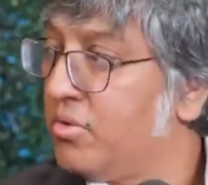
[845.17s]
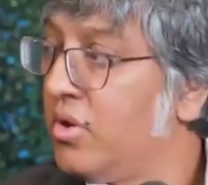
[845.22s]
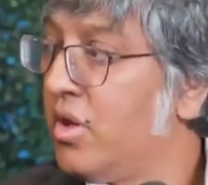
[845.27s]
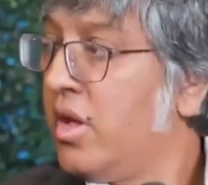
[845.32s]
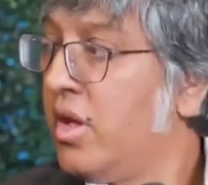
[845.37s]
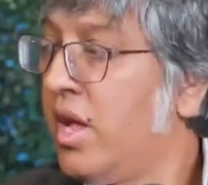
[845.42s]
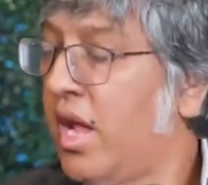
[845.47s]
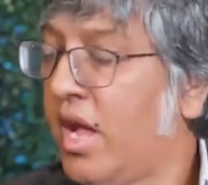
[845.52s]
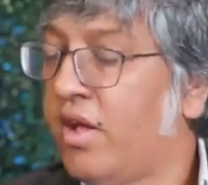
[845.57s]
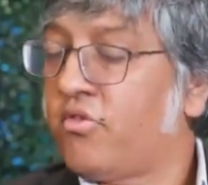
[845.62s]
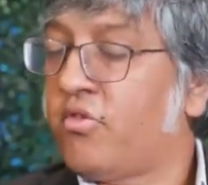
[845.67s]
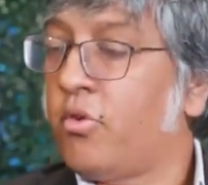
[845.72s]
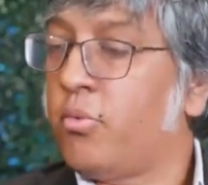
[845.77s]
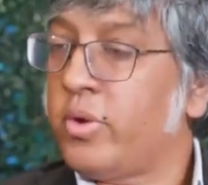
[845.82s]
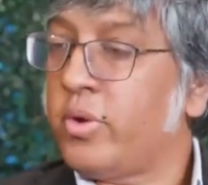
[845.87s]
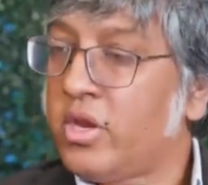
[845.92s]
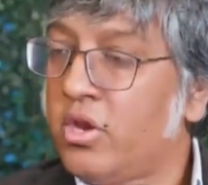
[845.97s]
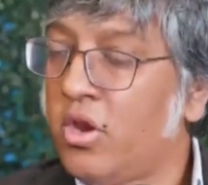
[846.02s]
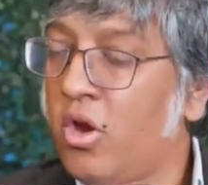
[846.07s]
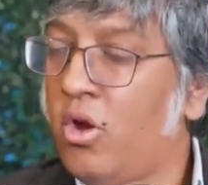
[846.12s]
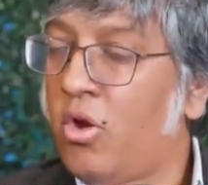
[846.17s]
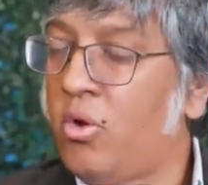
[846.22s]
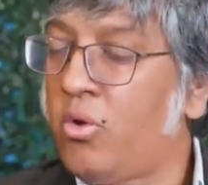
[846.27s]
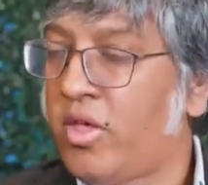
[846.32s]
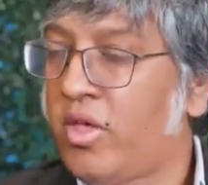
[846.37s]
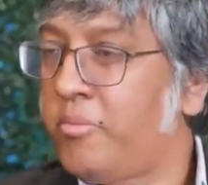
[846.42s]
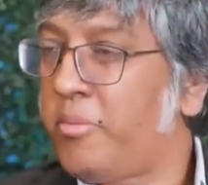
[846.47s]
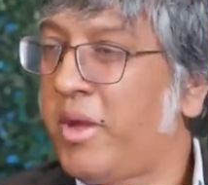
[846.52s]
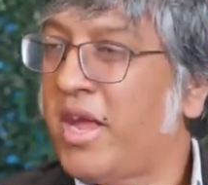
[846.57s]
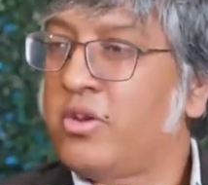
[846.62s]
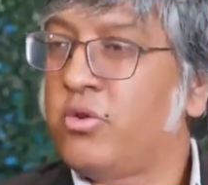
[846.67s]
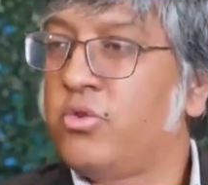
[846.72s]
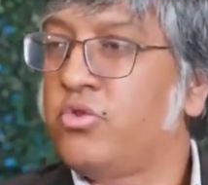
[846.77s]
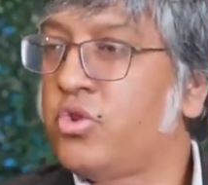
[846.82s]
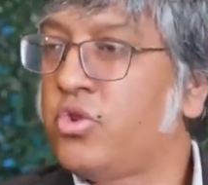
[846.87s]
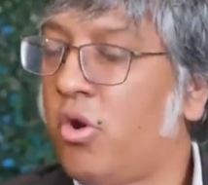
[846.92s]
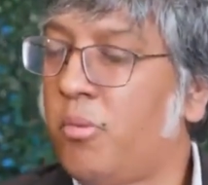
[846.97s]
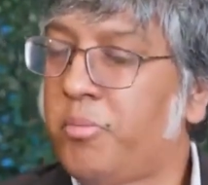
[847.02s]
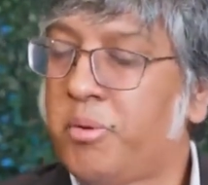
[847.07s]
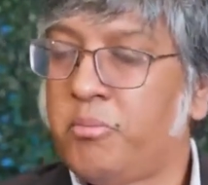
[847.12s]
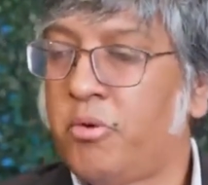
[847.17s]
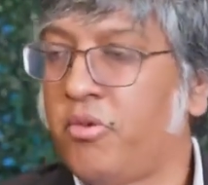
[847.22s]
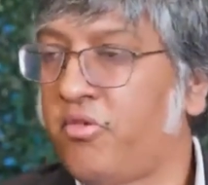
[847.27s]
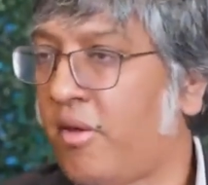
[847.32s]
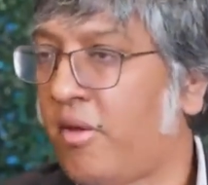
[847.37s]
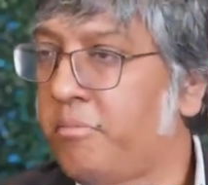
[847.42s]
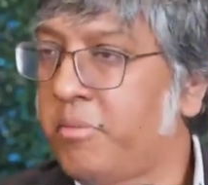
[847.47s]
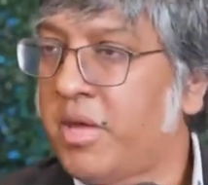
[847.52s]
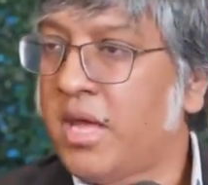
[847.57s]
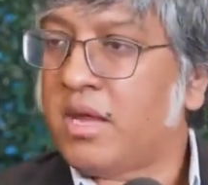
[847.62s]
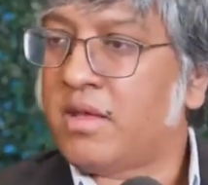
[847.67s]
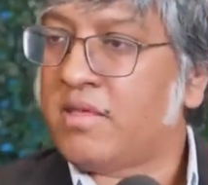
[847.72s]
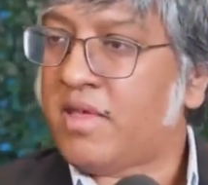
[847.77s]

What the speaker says: And so we know, and the Bantu show up in Mozambique,